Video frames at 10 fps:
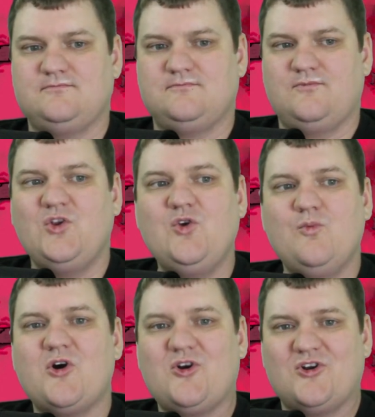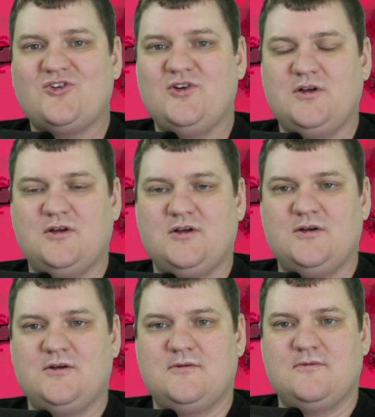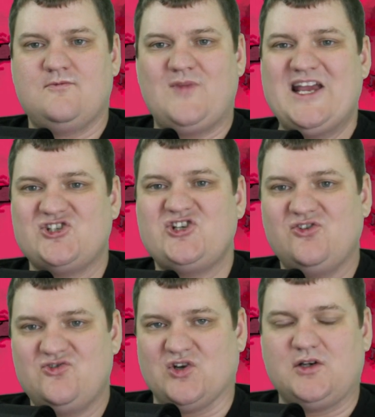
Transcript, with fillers: You murdered his children.